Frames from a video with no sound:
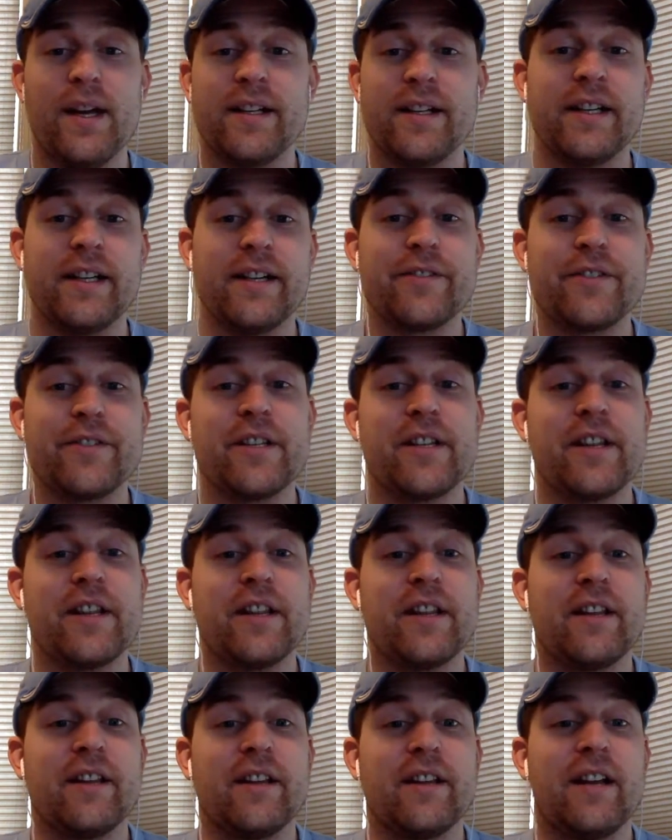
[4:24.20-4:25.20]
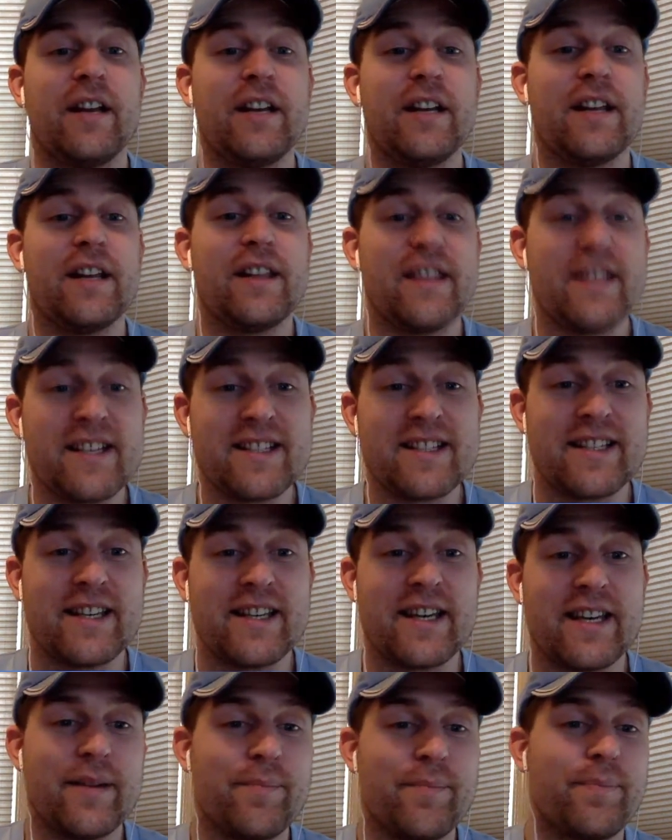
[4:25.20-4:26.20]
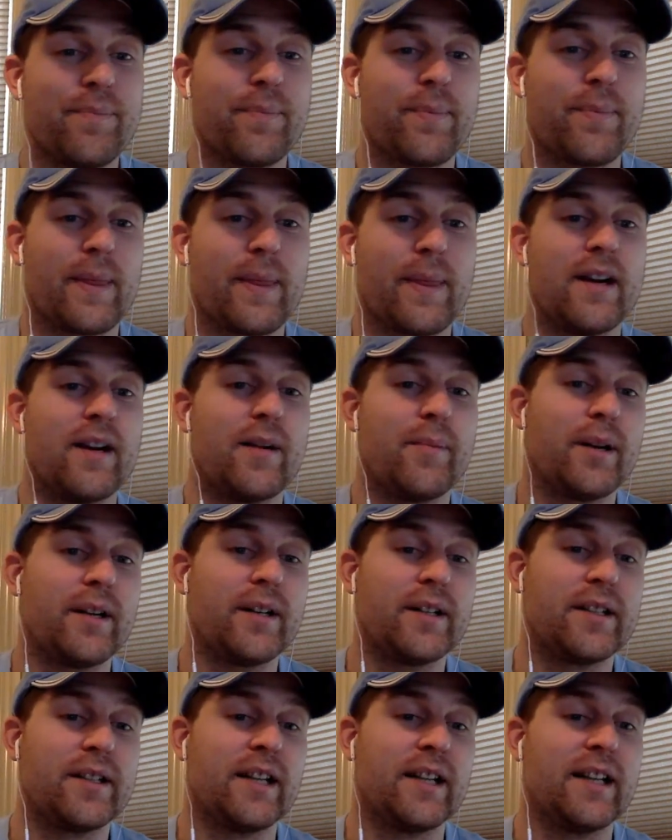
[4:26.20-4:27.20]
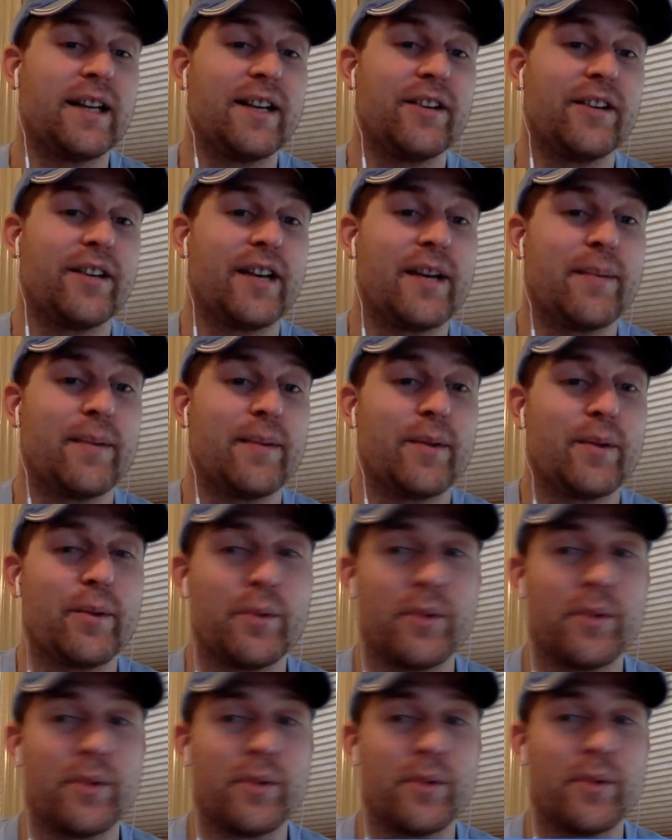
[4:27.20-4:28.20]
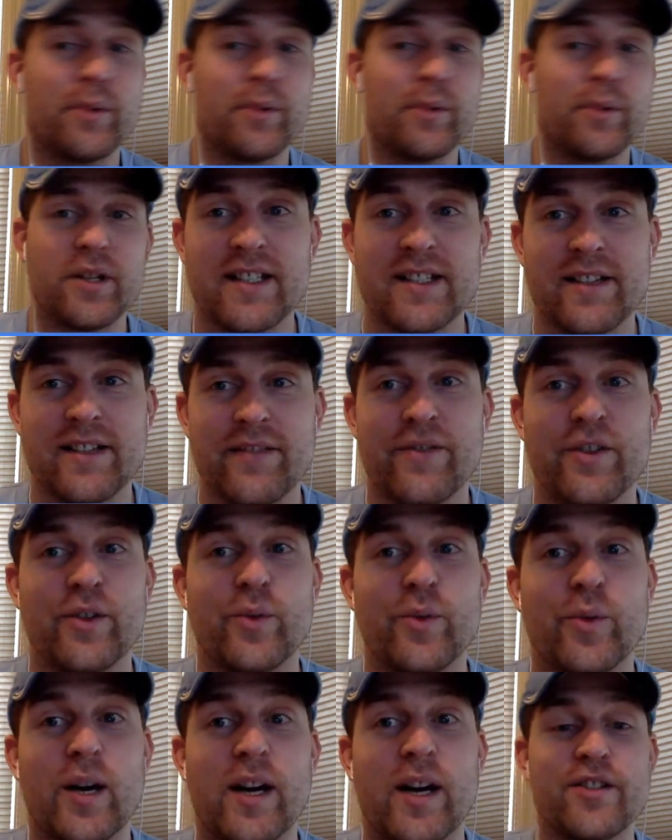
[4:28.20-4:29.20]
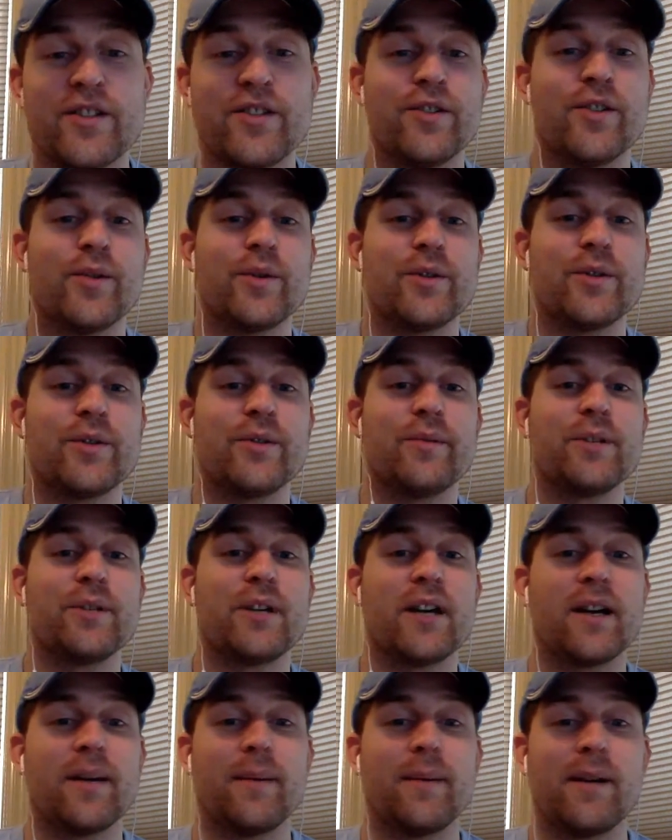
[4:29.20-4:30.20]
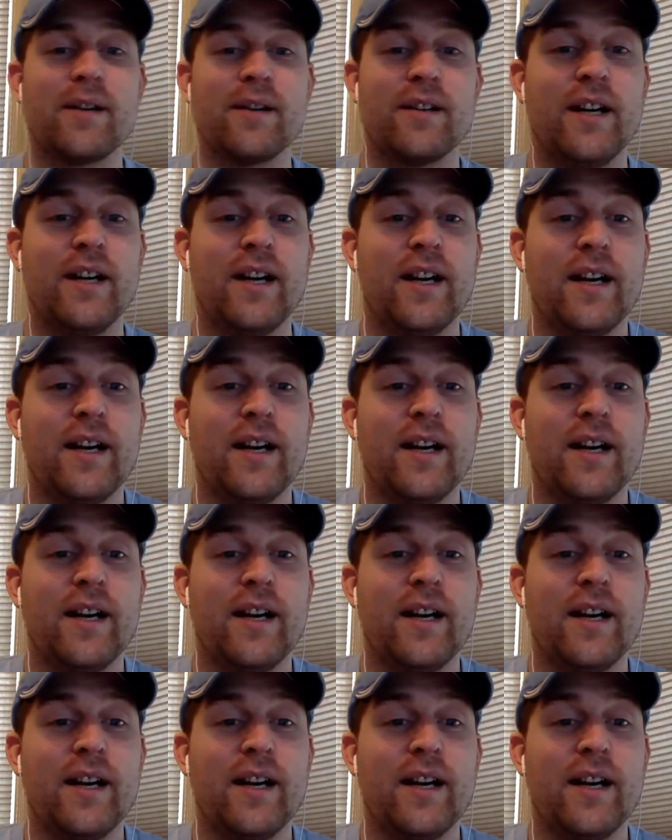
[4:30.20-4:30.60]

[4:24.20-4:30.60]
give us any in this game, but a later game that we will discuss. If you watched, you know which one I'm talking about.